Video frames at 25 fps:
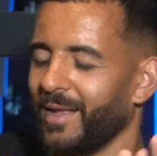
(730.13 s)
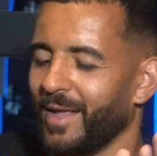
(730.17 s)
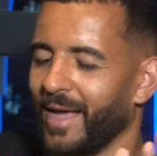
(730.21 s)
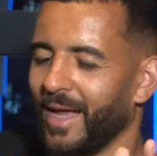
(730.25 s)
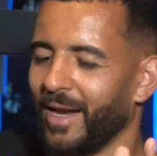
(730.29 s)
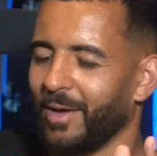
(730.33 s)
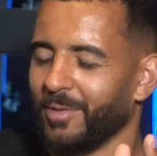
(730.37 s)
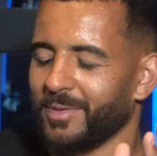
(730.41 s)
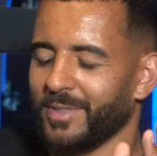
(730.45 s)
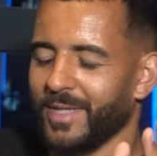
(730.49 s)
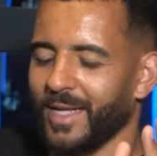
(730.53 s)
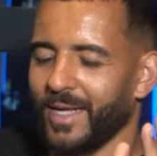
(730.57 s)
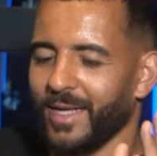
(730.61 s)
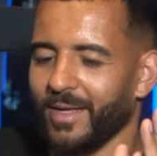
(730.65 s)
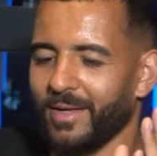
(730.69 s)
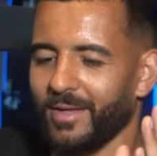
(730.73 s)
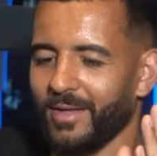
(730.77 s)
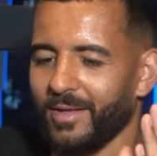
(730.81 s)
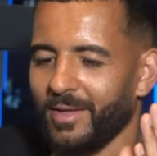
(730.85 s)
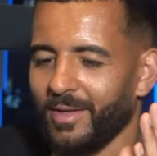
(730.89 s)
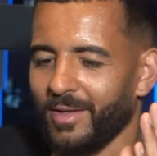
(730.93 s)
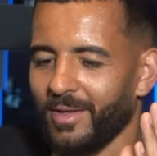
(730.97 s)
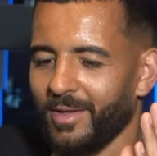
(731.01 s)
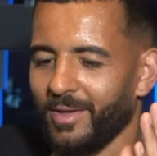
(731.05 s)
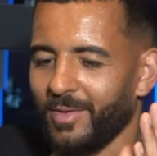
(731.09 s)
And I was like,
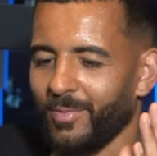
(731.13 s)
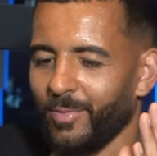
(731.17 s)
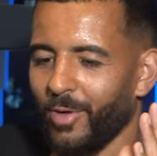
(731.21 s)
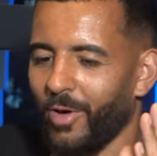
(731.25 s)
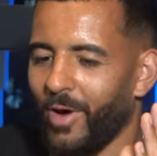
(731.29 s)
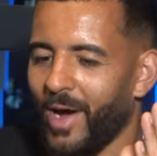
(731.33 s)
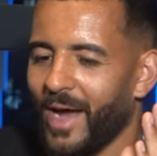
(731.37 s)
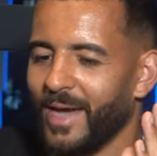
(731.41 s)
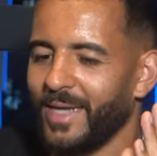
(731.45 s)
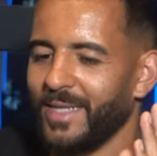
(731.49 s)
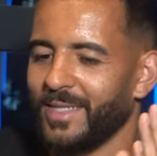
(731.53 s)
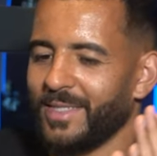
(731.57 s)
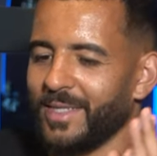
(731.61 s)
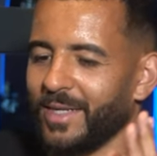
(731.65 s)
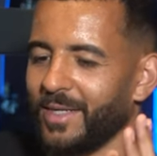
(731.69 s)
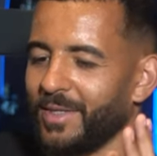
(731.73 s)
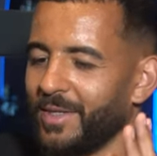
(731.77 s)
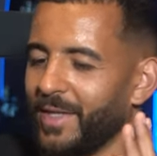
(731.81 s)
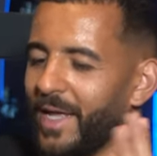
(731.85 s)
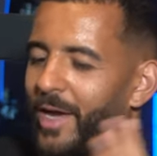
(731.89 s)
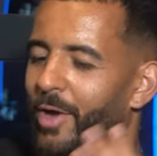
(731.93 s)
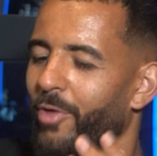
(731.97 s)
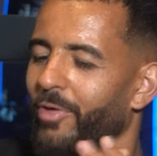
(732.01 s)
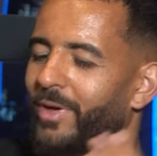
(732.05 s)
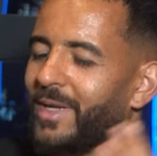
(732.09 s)
bro,
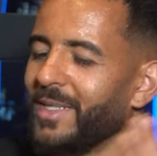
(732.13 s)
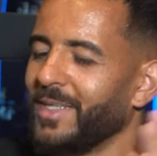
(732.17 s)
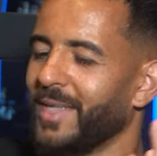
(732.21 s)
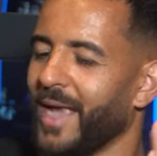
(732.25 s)
they already